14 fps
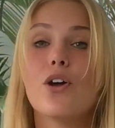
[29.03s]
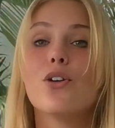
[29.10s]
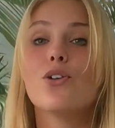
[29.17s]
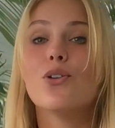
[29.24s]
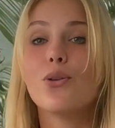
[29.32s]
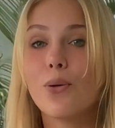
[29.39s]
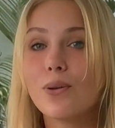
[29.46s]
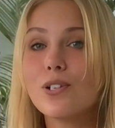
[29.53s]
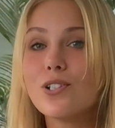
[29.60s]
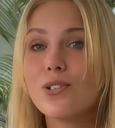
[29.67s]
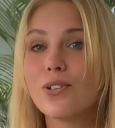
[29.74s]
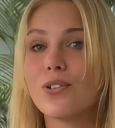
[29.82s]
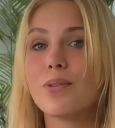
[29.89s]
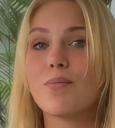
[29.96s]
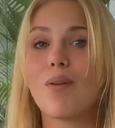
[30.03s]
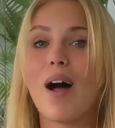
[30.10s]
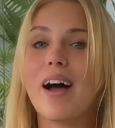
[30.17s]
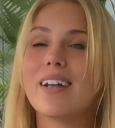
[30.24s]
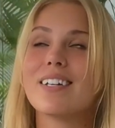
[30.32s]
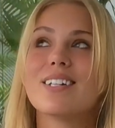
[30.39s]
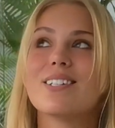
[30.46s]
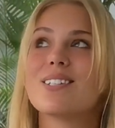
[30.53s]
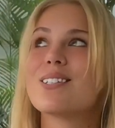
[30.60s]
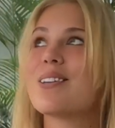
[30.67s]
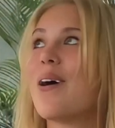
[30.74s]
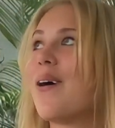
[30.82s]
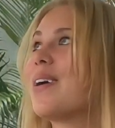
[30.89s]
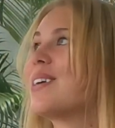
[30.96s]
your jewelry brand is
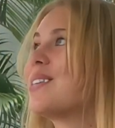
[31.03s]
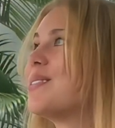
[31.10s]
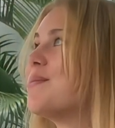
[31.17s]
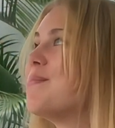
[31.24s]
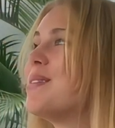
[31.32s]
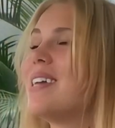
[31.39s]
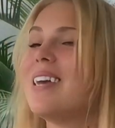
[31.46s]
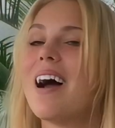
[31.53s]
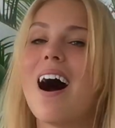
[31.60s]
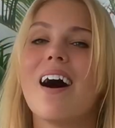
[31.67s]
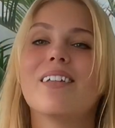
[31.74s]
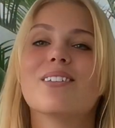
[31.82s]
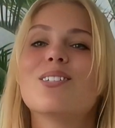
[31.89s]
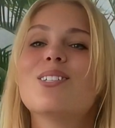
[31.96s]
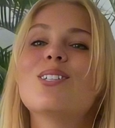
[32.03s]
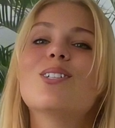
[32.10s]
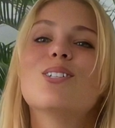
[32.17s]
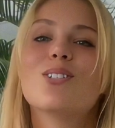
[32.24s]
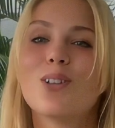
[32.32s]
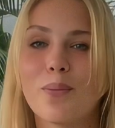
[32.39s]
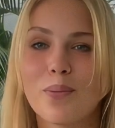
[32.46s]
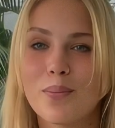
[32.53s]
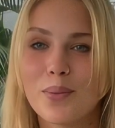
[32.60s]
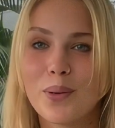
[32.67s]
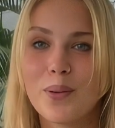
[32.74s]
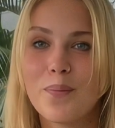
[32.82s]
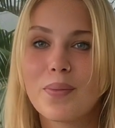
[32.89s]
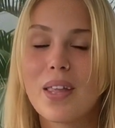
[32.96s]
going to be
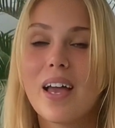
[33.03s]
unstoppable.